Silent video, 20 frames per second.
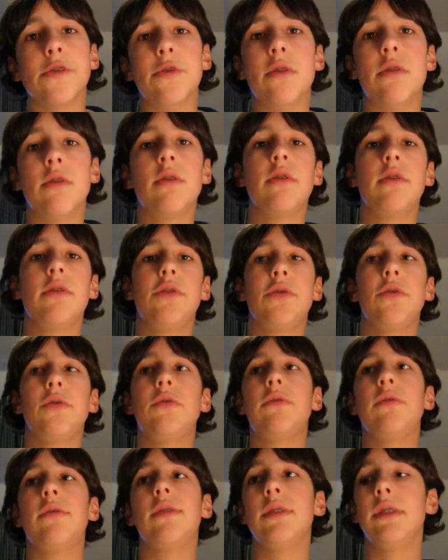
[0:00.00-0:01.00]
you know.
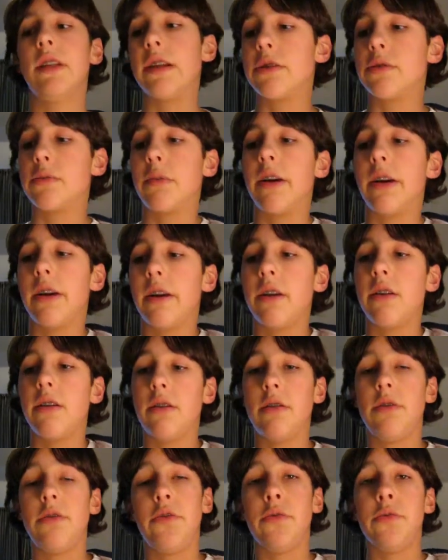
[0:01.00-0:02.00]
So that's why I
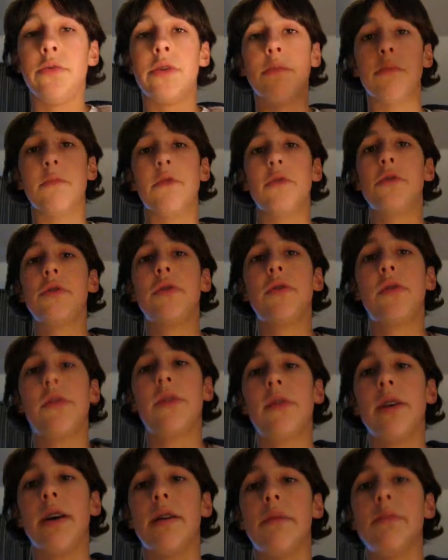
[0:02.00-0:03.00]
use it most of
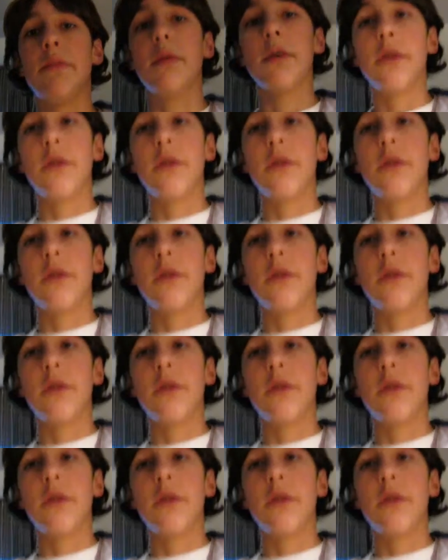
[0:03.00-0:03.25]
the time.